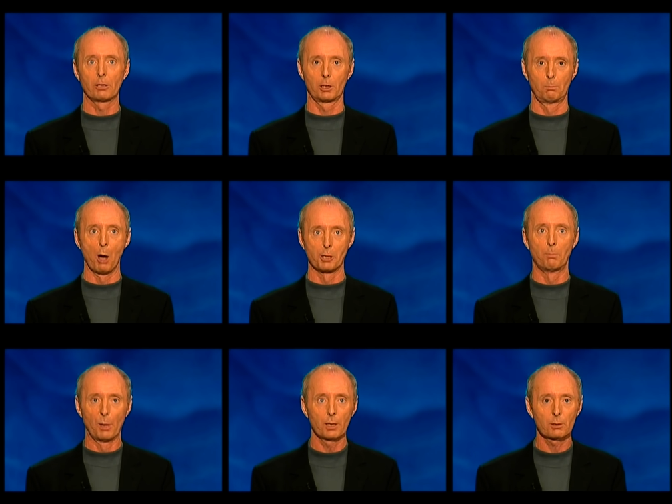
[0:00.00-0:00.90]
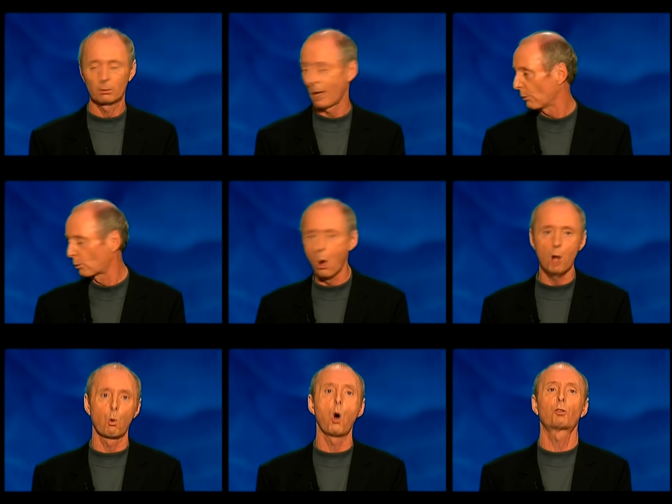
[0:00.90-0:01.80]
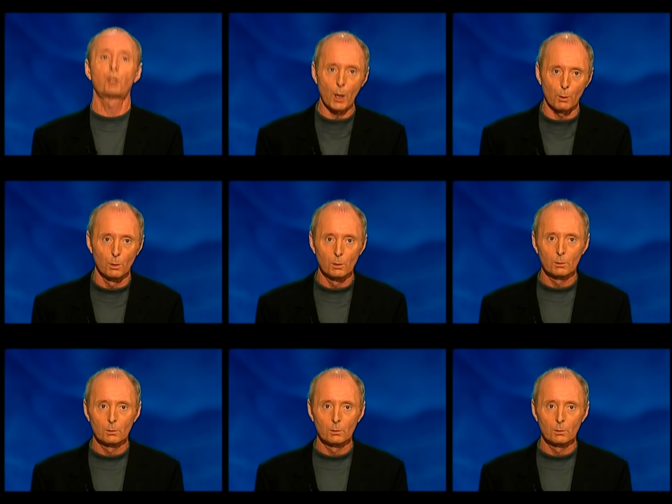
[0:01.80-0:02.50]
had his body pierced. That was World War II.